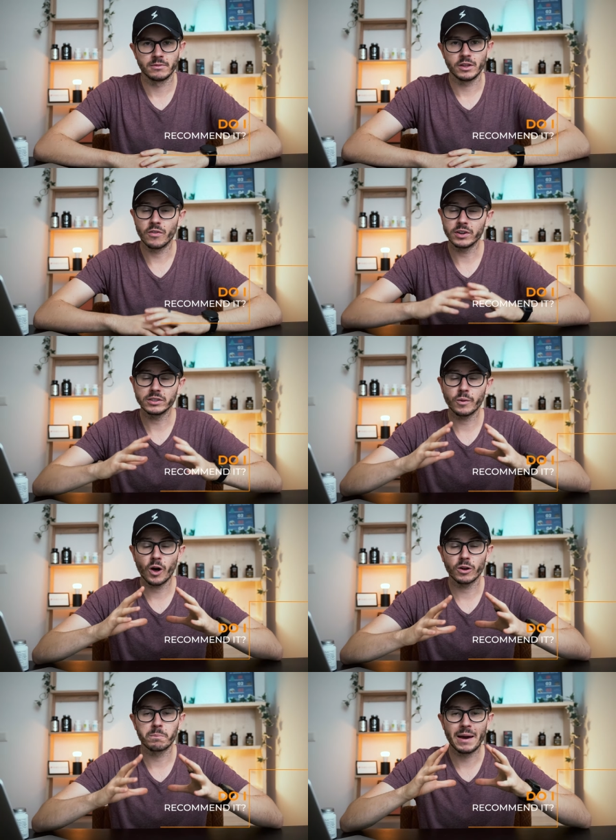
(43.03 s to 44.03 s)
Now first of
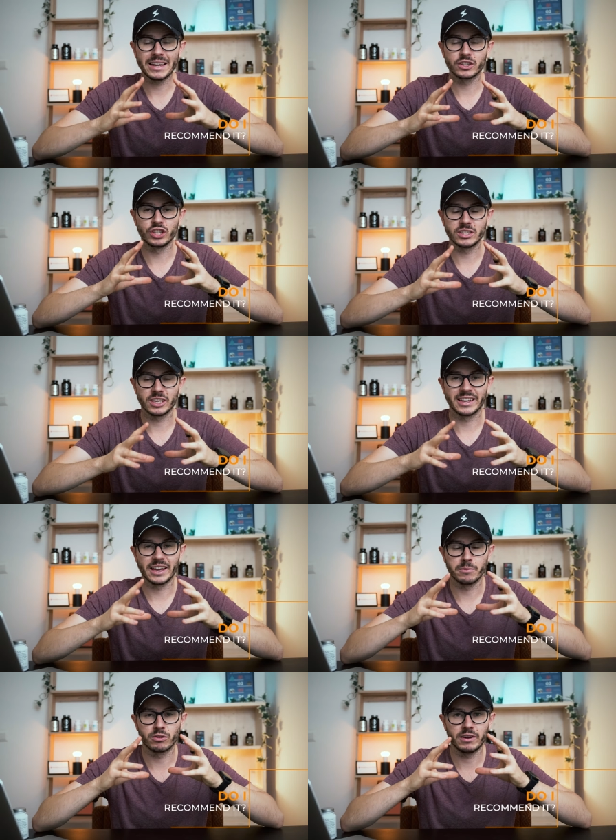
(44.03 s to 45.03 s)
all, Panax ginseng
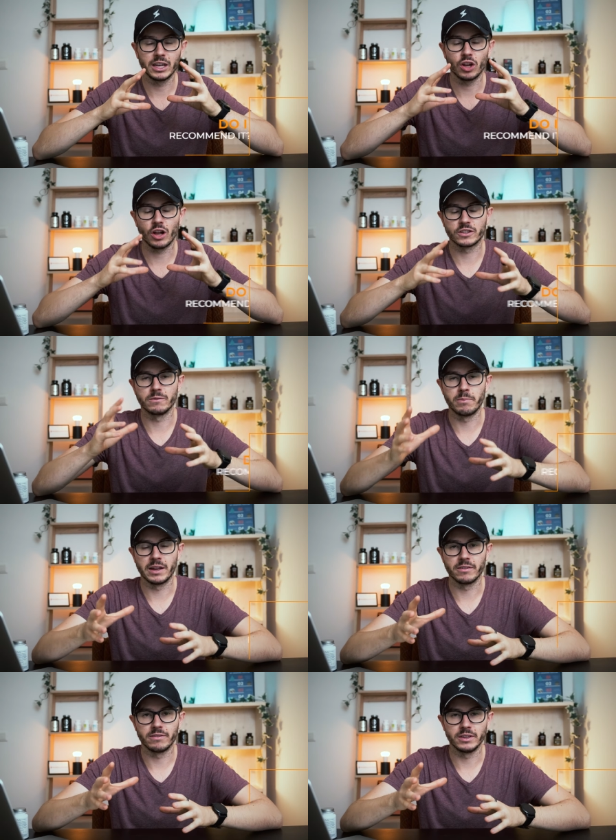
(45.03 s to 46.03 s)
can provide lots of
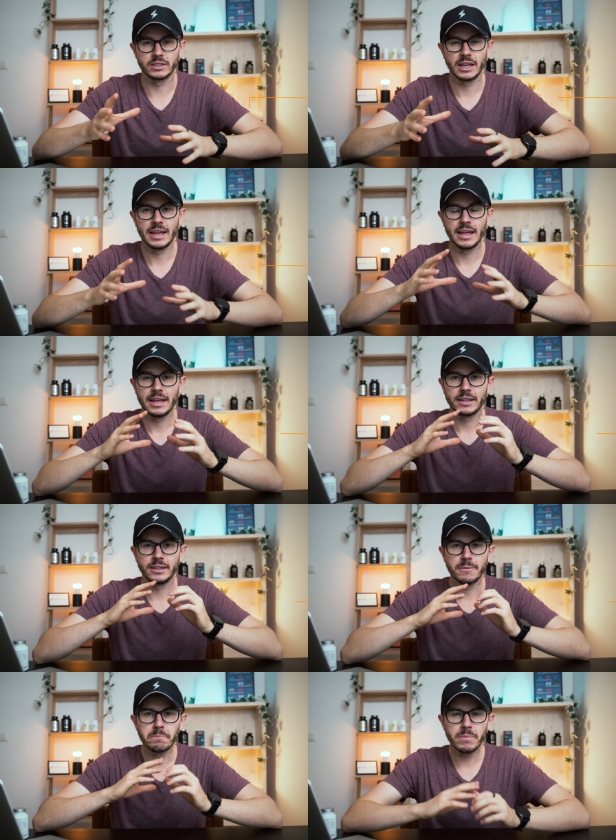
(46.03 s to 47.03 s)
benefits.
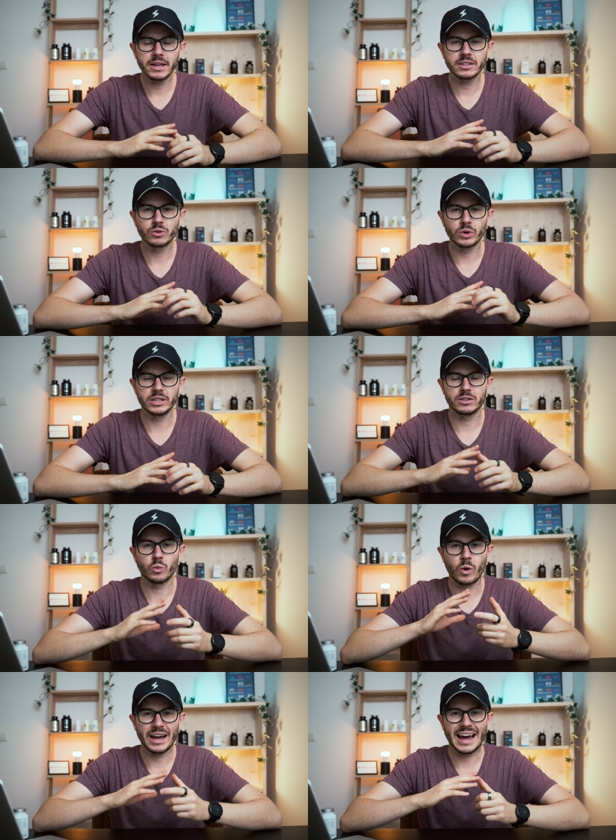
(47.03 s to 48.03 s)
The biggest
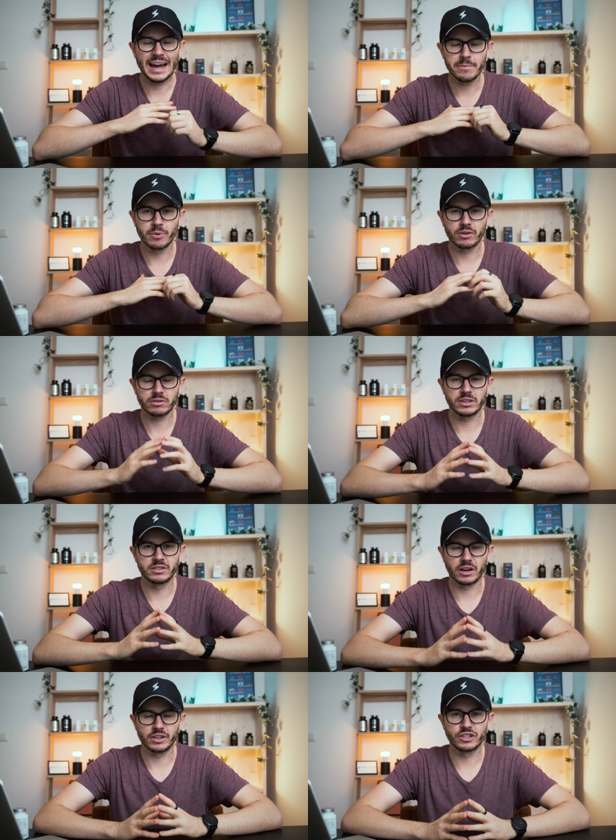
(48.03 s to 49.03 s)
reason why I personally
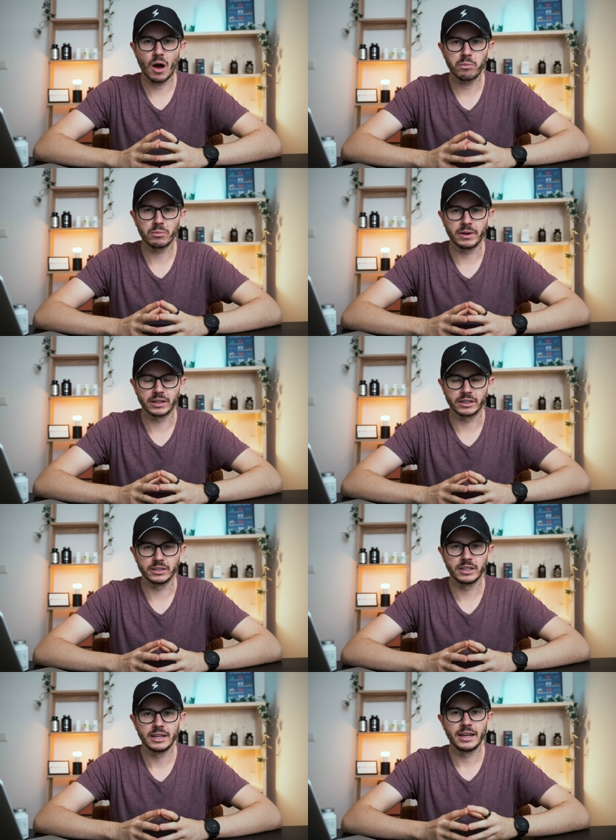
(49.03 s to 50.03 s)
started supplementing
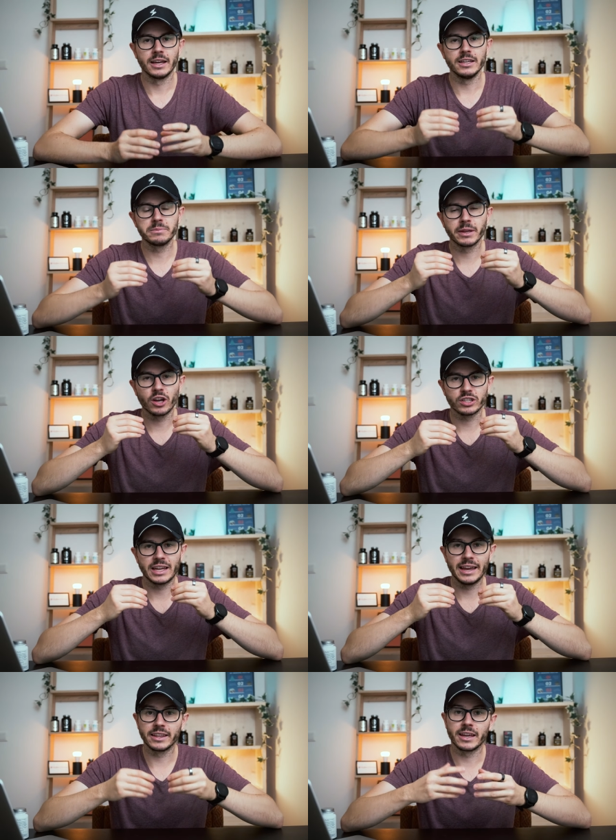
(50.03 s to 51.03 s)
it is because
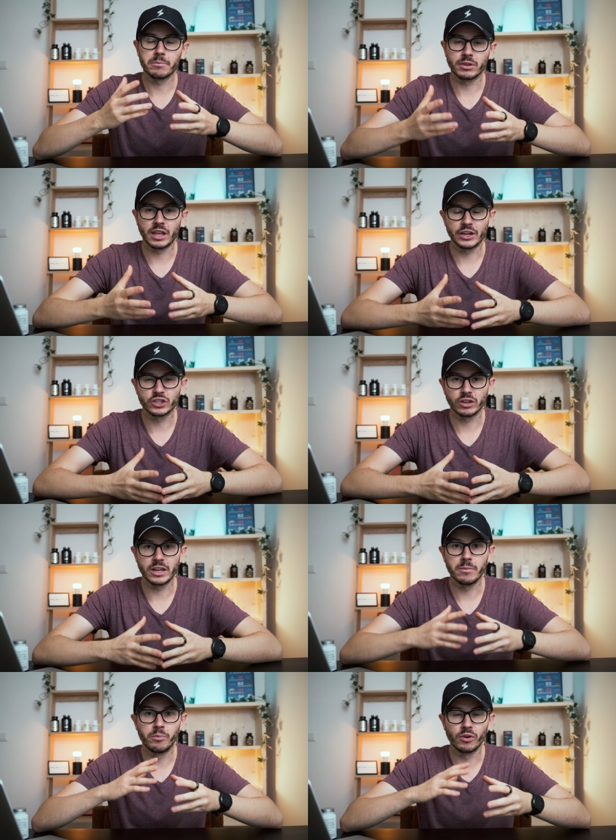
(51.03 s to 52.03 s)
it can
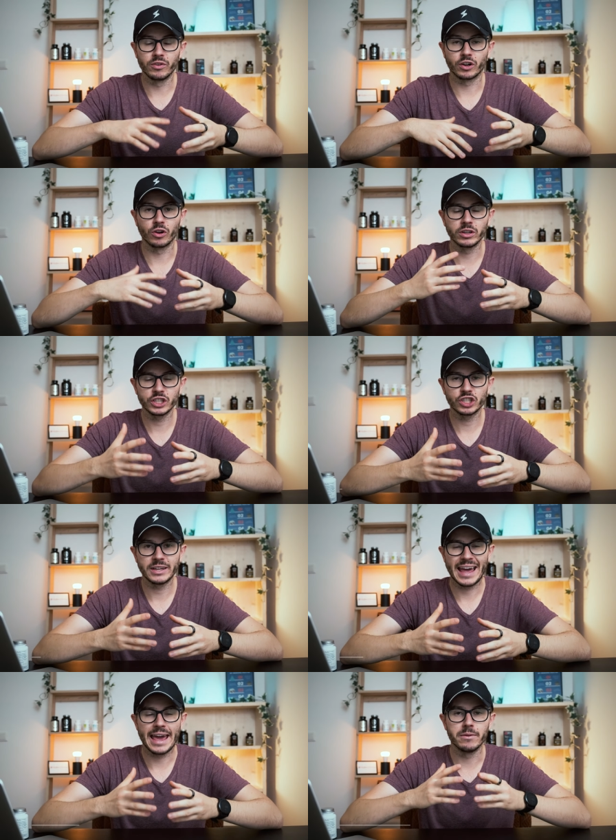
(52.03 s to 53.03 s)
potentially improve your
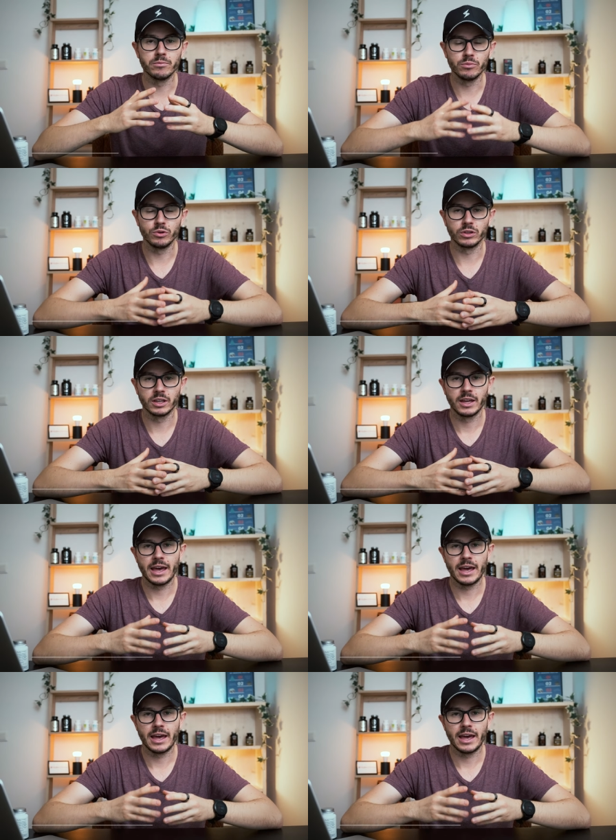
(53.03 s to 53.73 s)
cognition and mood.